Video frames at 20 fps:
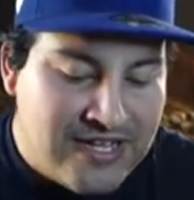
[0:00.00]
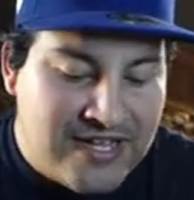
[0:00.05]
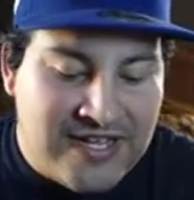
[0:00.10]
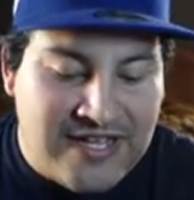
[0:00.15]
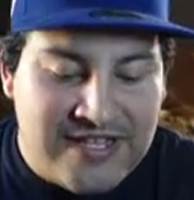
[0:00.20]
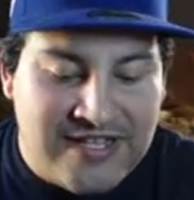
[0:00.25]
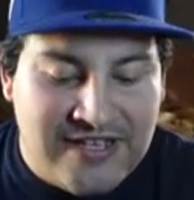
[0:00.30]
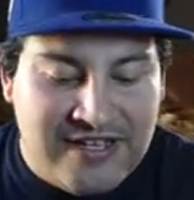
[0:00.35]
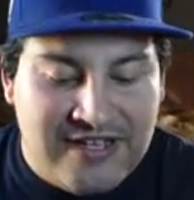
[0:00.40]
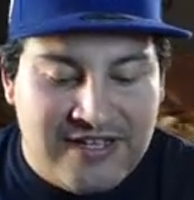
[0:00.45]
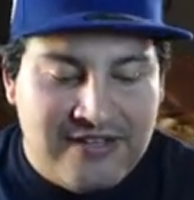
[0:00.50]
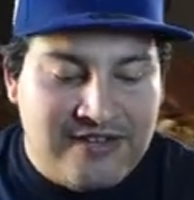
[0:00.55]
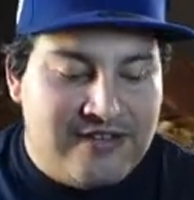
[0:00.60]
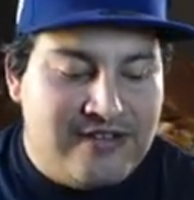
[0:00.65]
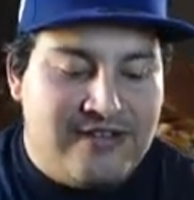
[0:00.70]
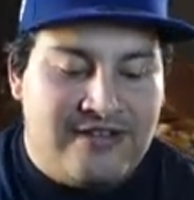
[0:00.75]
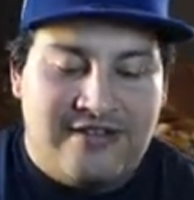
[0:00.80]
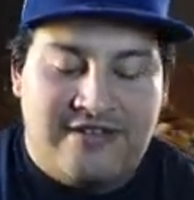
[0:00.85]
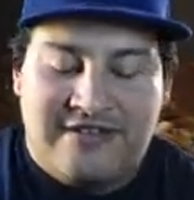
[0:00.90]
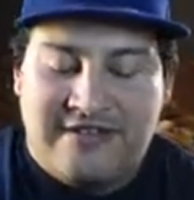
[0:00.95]
And
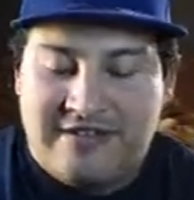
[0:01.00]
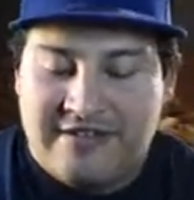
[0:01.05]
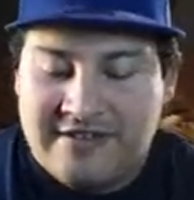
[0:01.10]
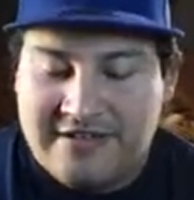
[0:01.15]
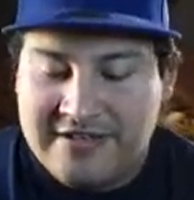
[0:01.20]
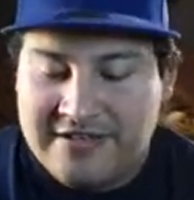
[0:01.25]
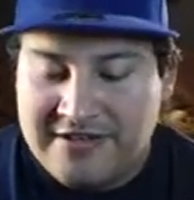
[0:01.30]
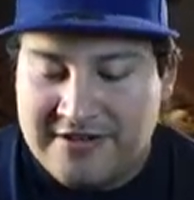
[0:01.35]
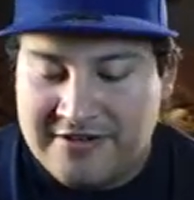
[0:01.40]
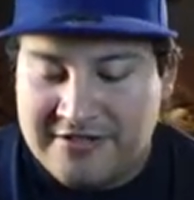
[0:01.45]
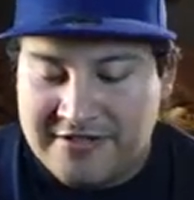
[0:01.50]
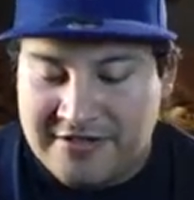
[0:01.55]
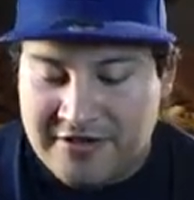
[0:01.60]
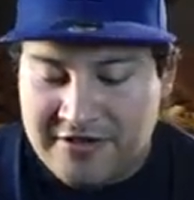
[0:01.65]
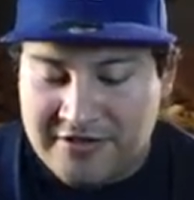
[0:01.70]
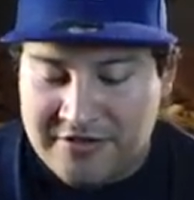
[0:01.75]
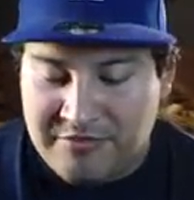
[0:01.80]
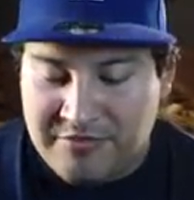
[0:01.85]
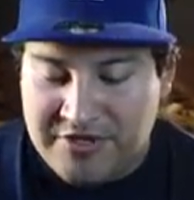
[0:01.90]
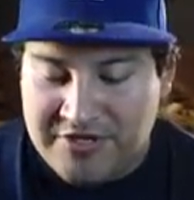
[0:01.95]
then here's
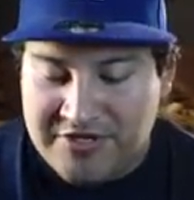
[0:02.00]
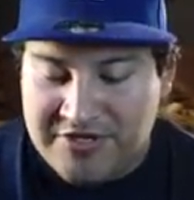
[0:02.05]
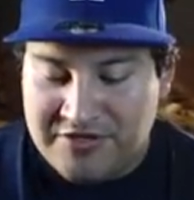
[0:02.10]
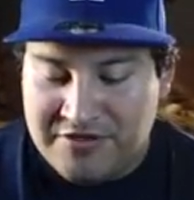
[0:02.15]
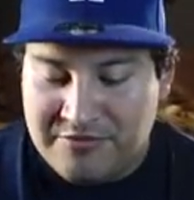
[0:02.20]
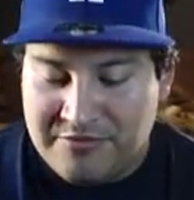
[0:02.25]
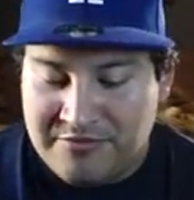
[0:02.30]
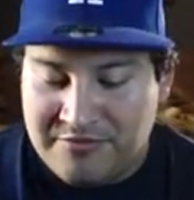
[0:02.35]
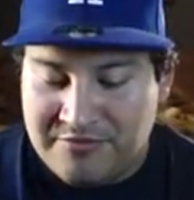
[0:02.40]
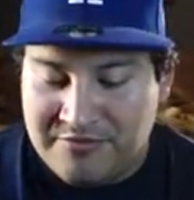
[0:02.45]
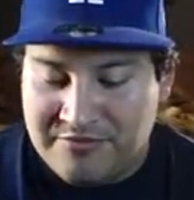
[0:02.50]
all the Pikachu